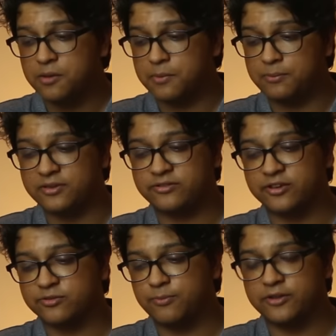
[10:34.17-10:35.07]
maybe
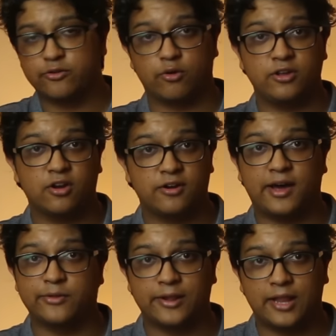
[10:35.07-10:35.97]
6 months or a year
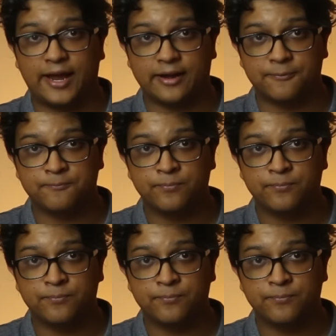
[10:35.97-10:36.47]
down the line.